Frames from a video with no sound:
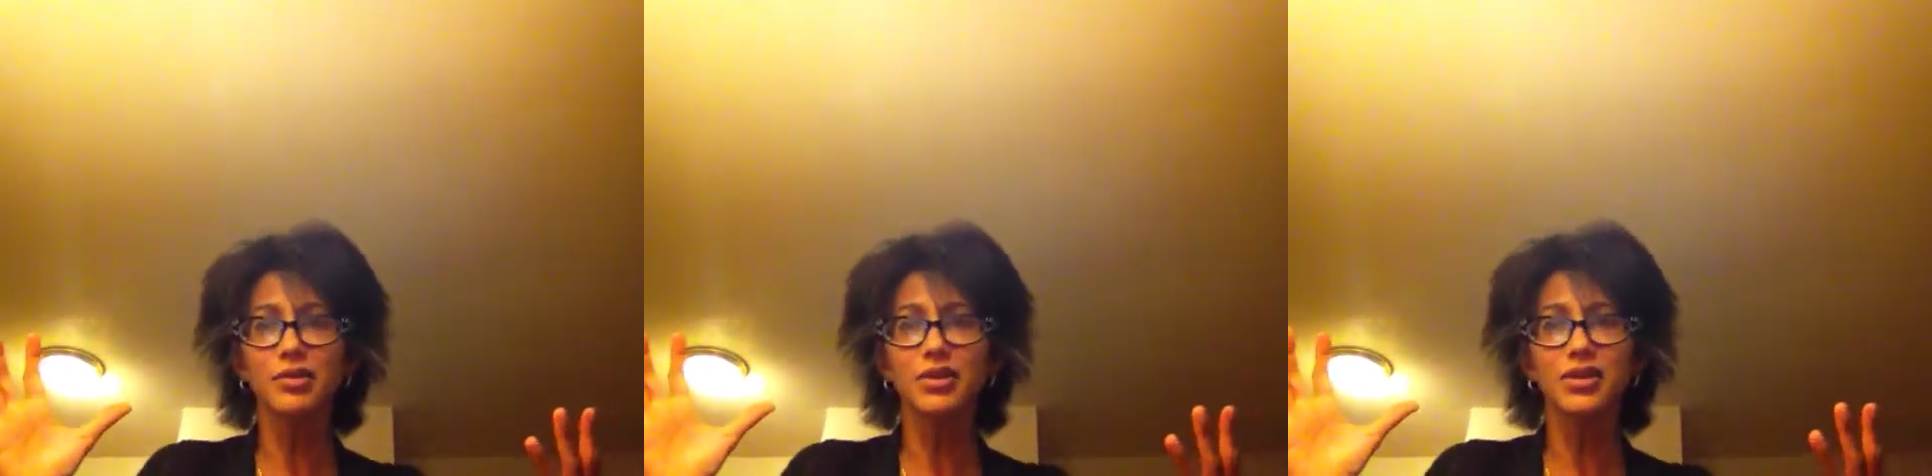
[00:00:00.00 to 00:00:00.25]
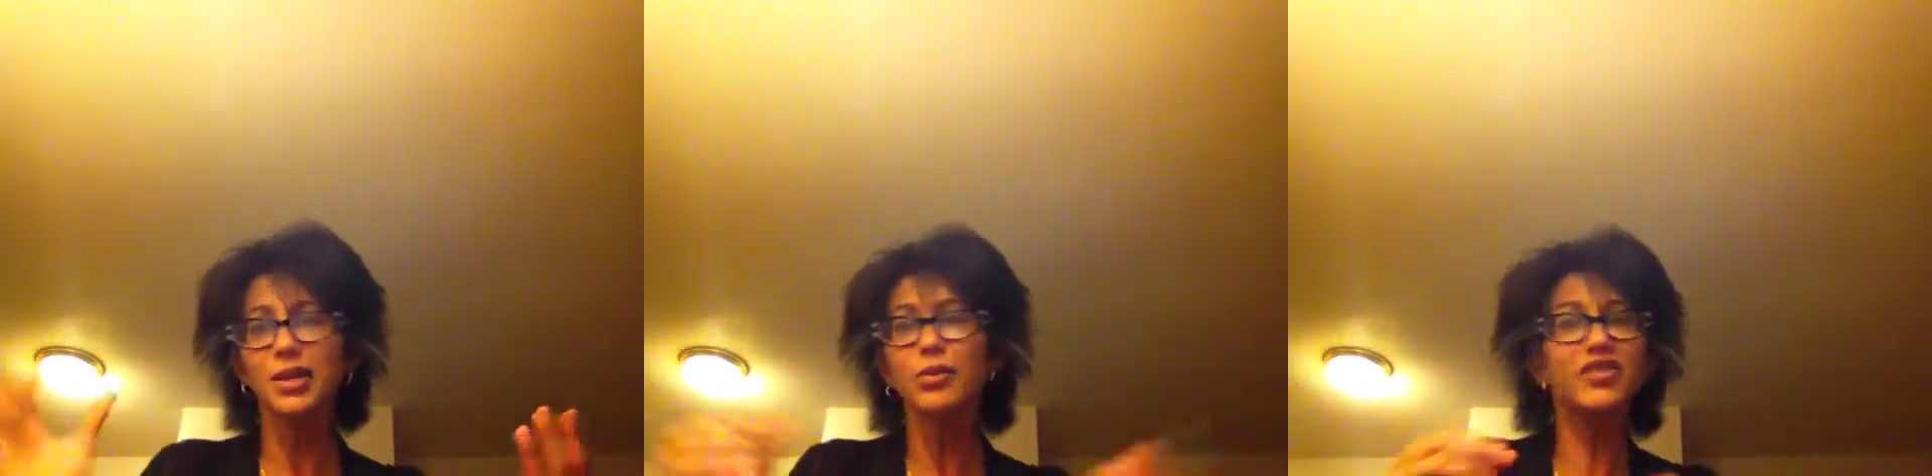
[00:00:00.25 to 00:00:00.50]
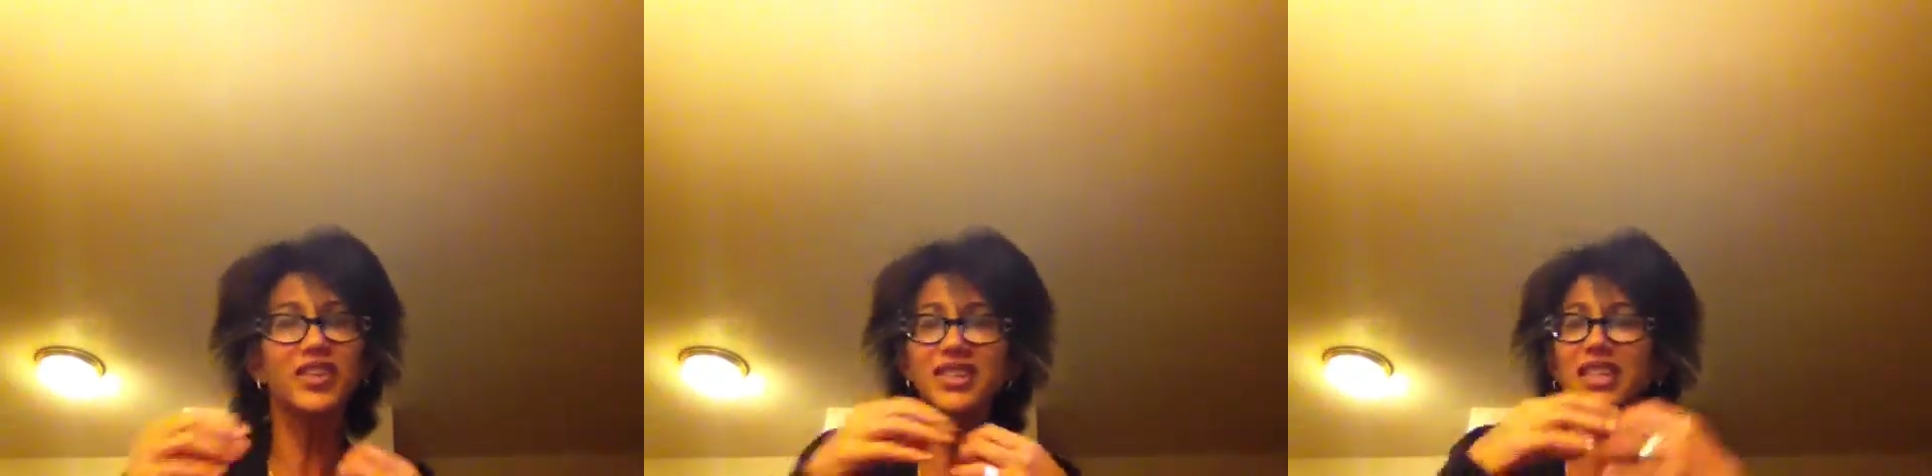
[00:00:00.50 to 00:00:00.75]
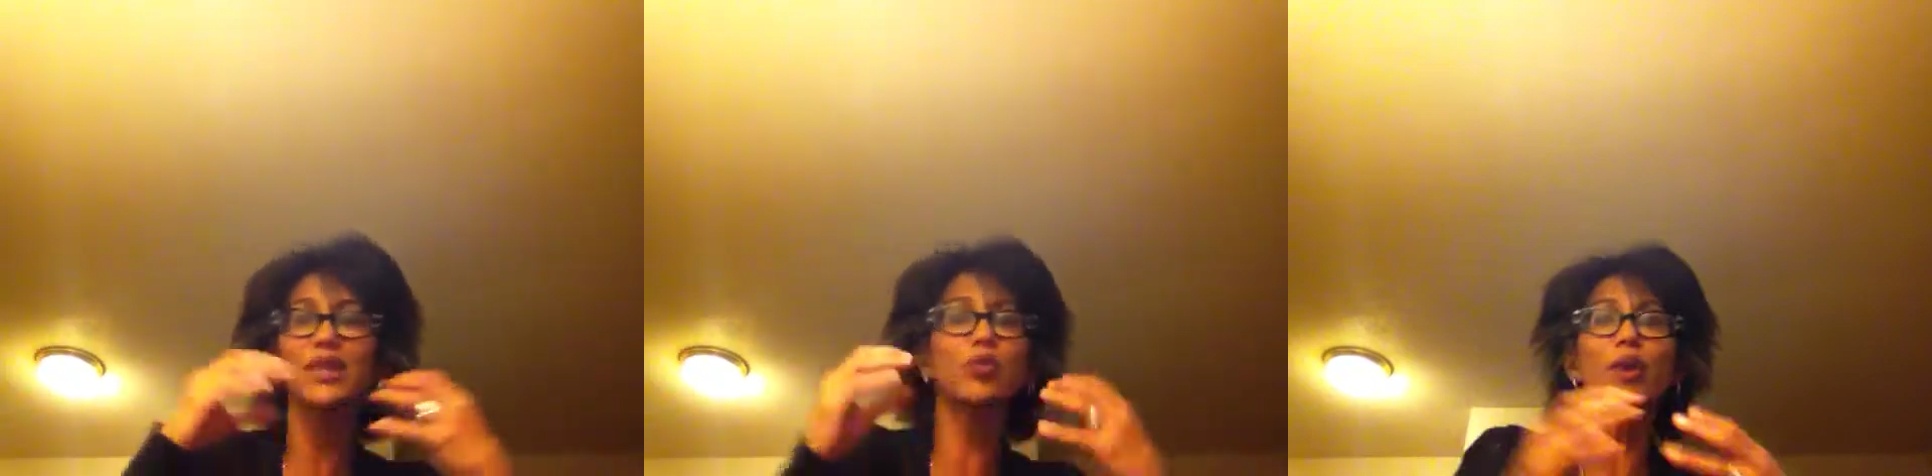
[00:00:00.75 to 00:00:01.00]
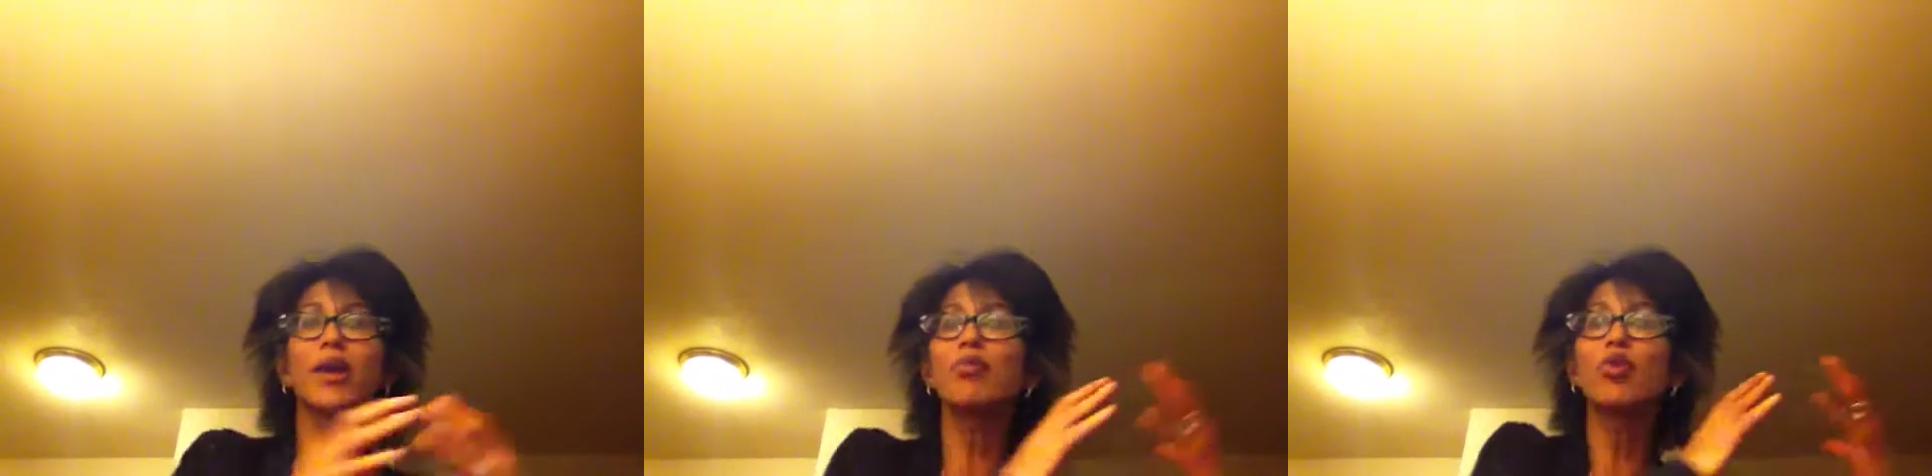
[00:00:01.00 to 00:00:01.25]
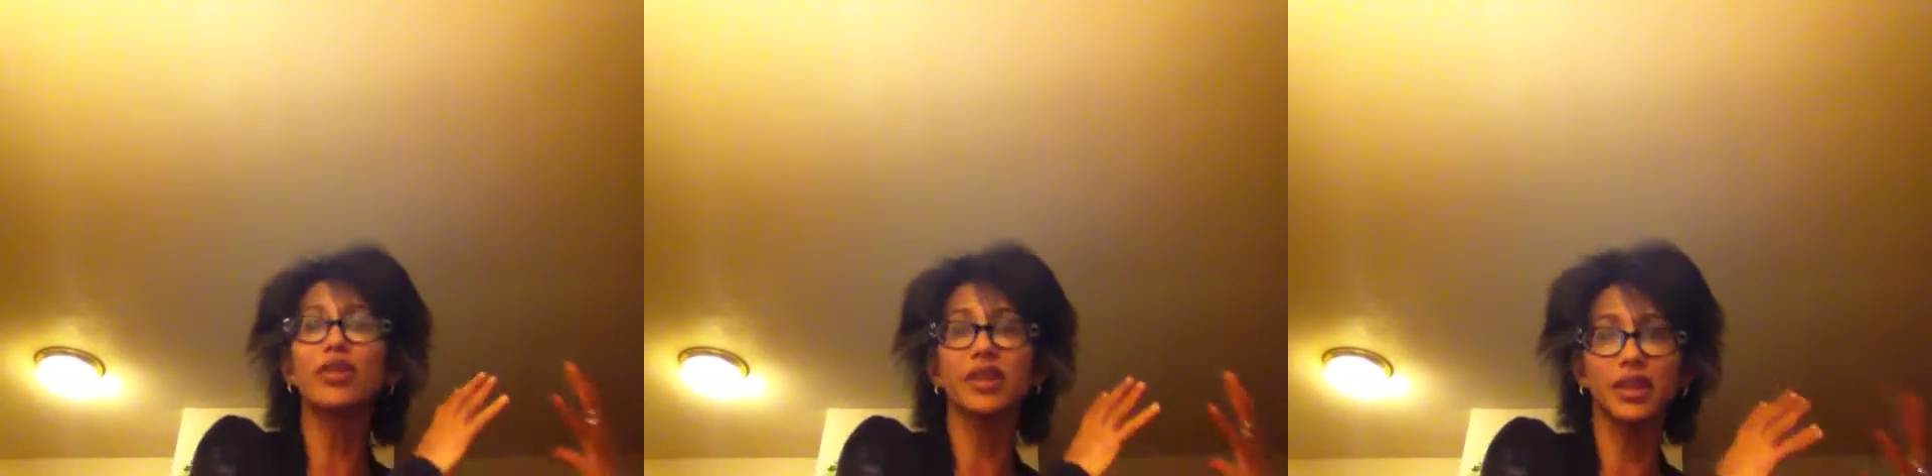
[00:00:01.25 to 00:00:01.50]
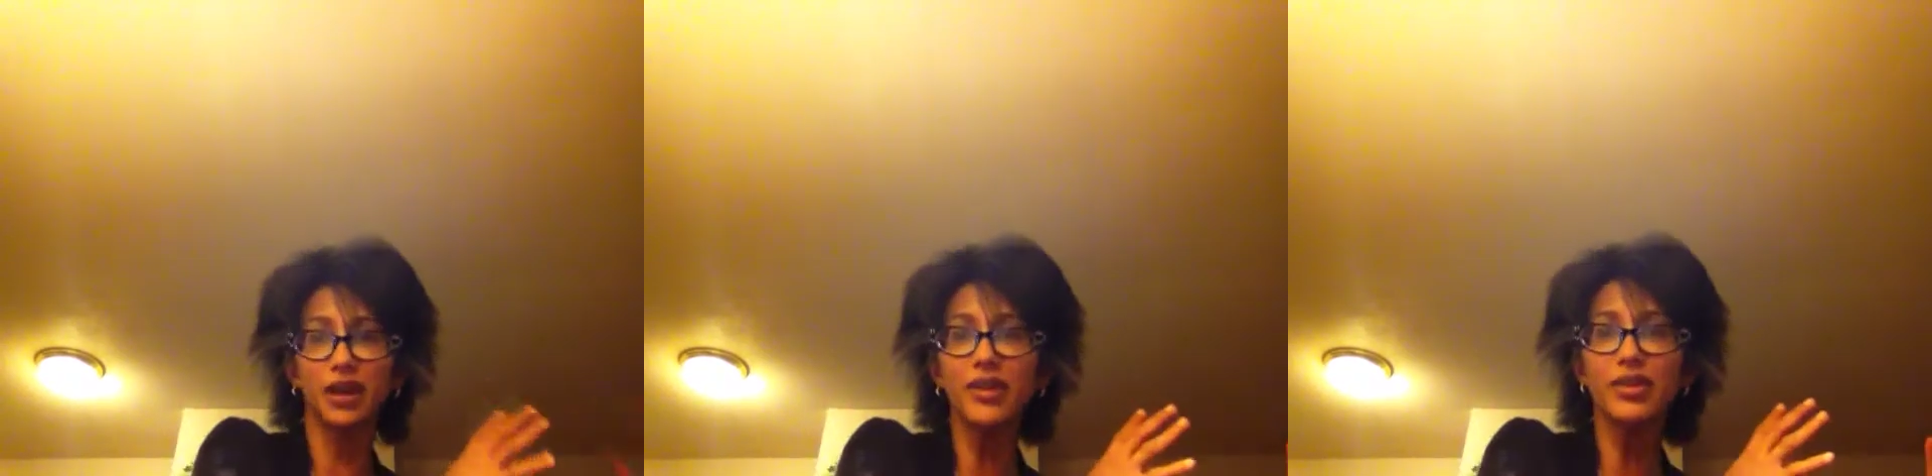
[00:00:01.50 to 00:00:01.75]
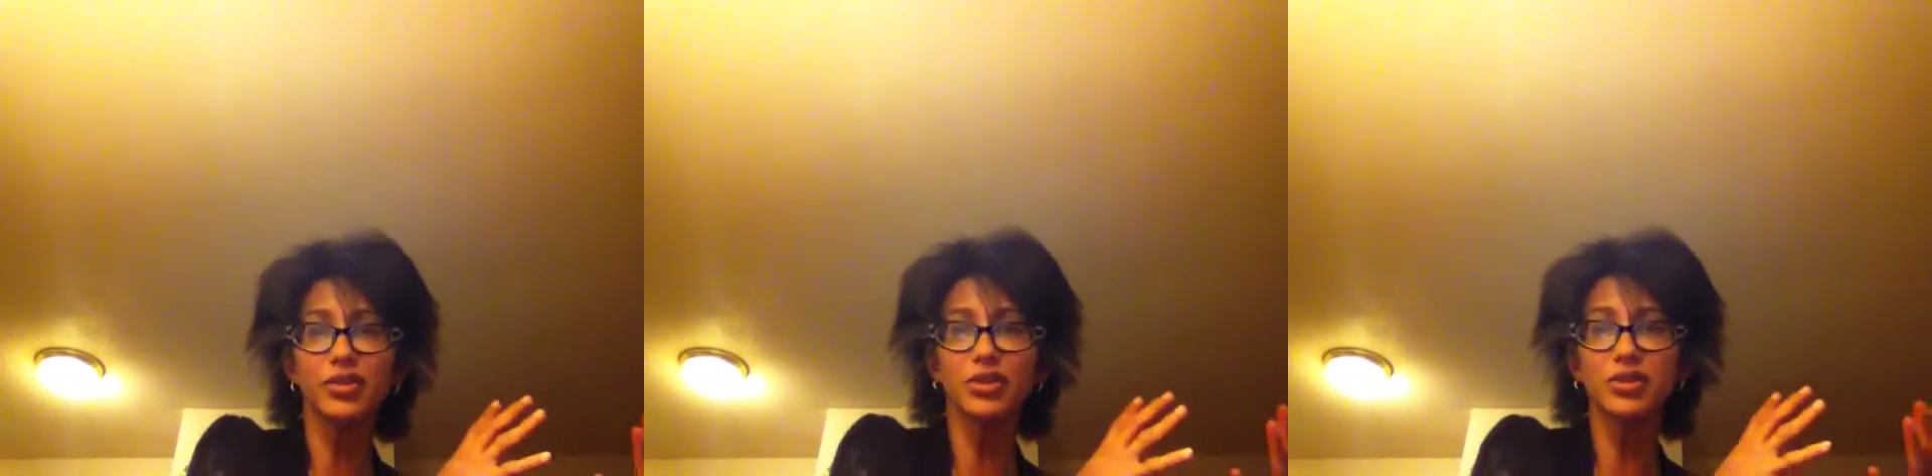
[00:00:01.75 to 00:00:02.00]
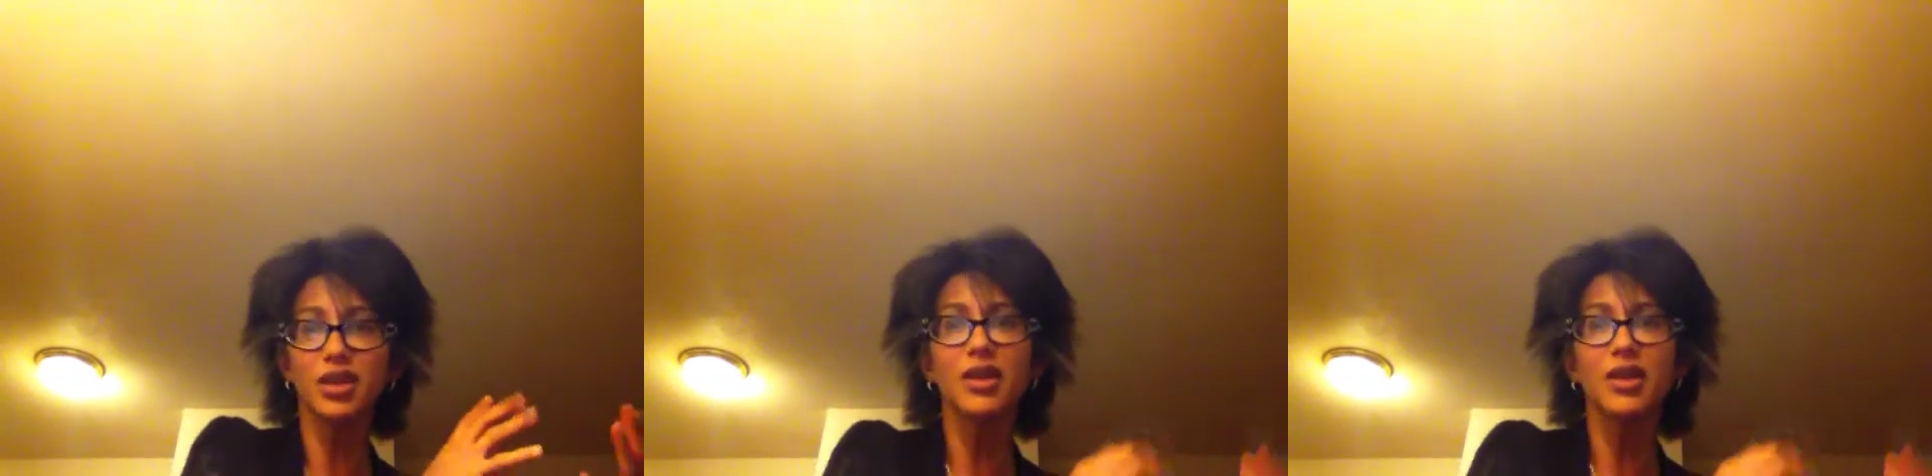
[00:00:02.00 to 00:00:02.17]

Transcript: Some of us eat way more than others.